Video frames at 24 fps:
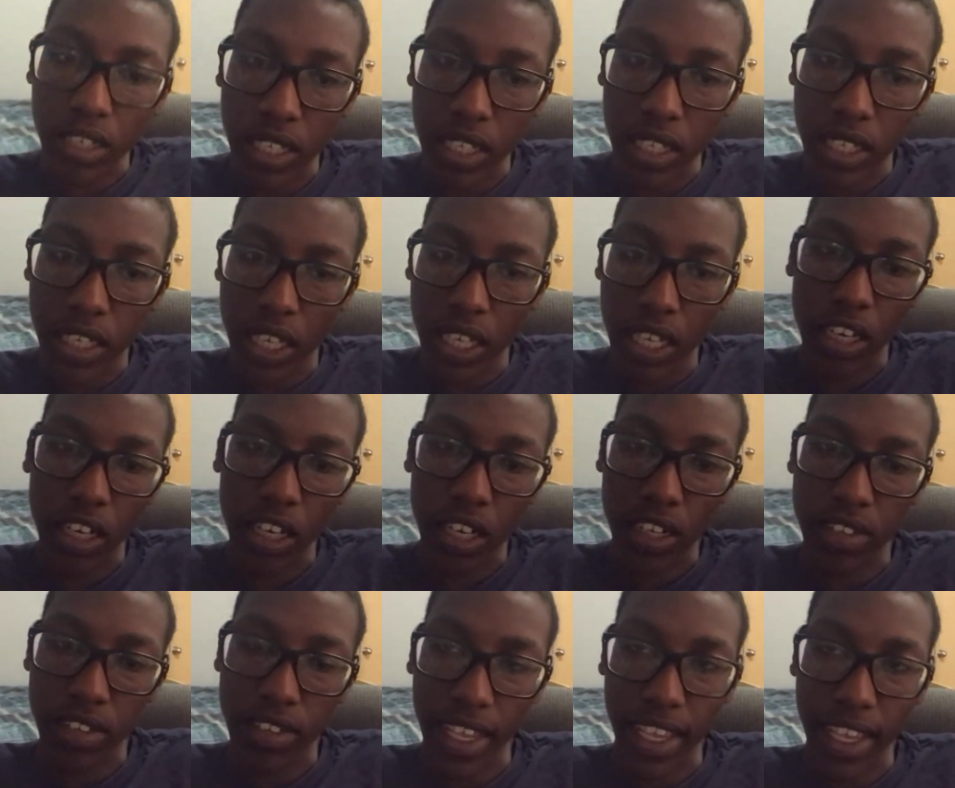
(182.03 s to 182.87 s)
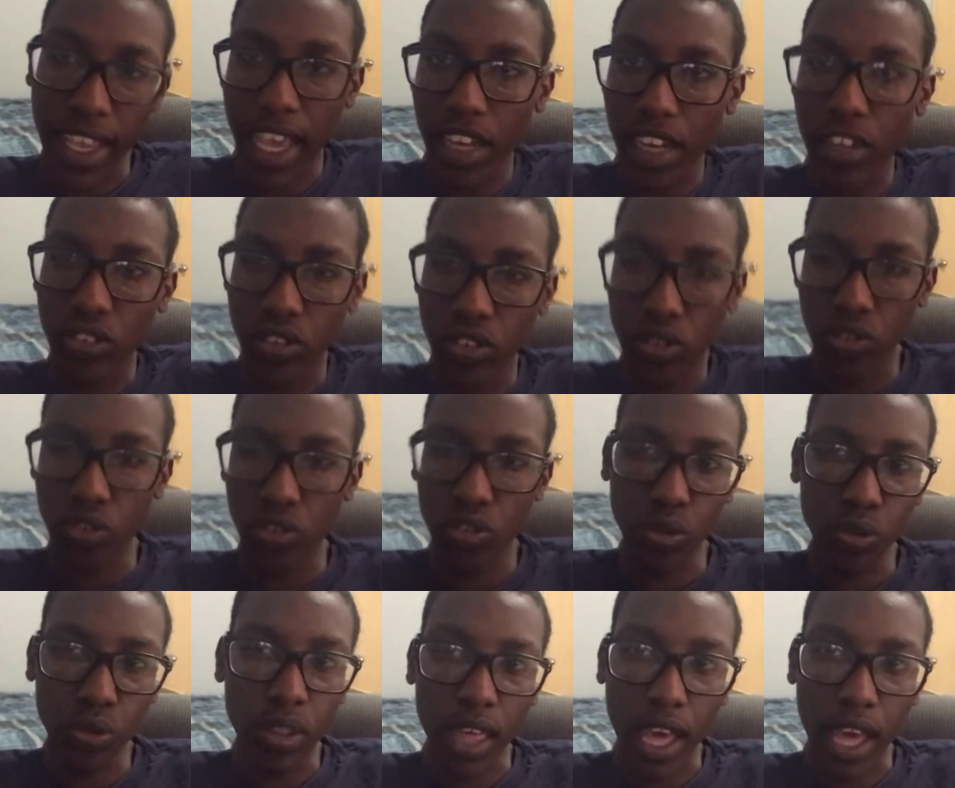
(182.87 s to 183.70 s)
gear because I can't
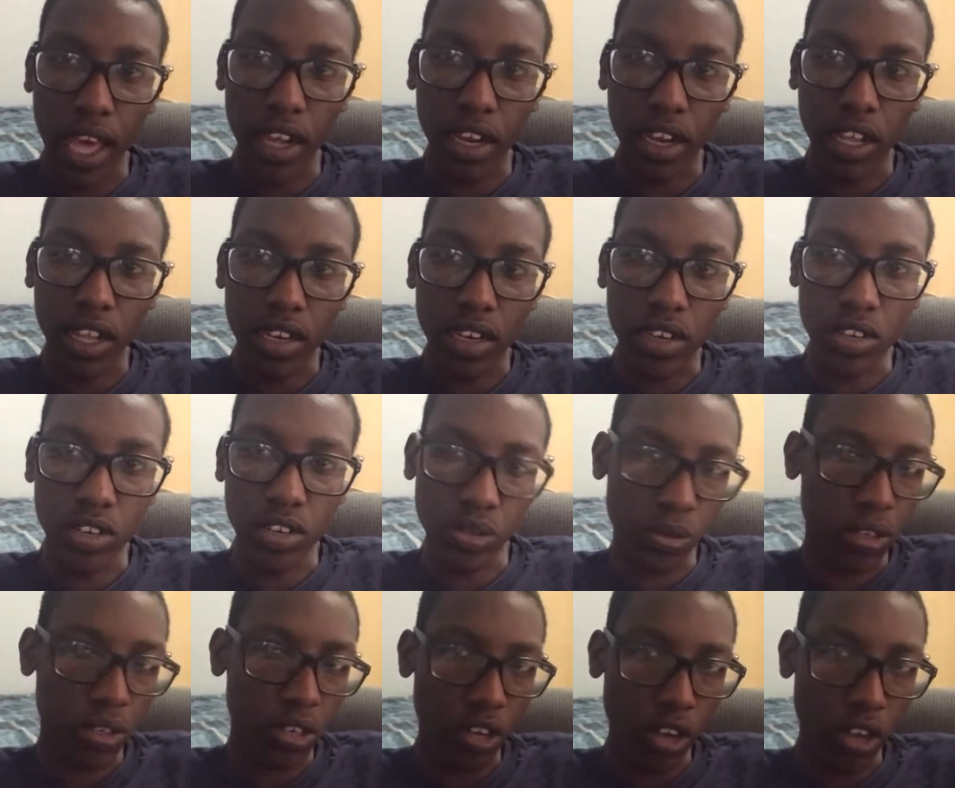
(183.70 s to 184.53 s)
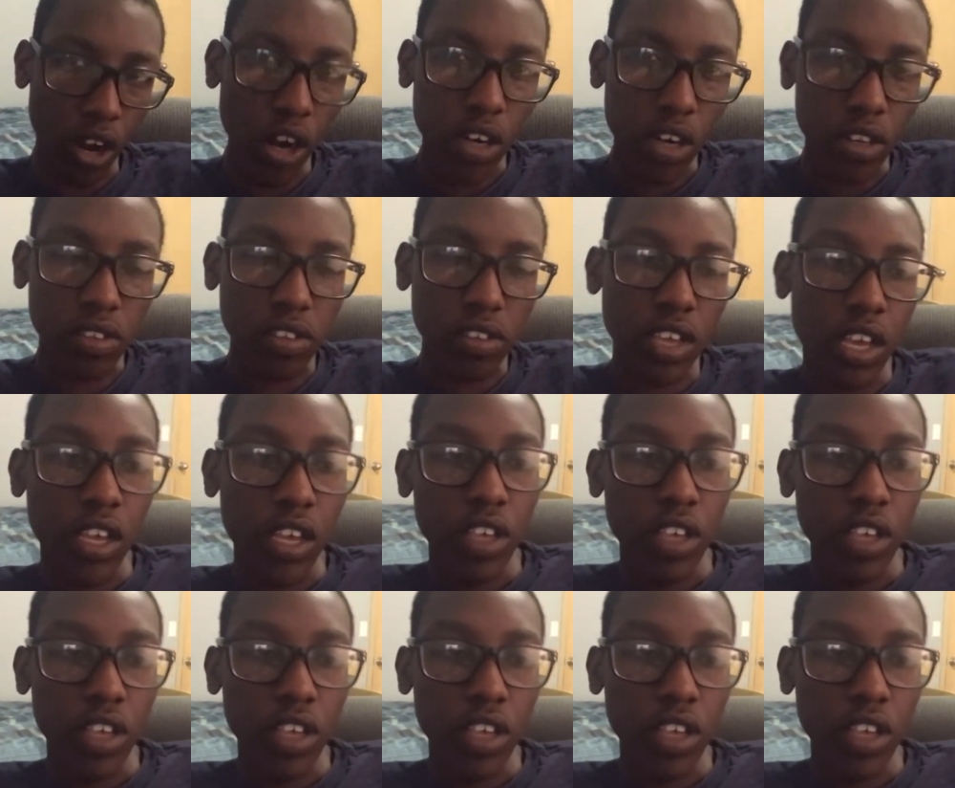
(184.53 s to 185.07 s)
do that on newer cars.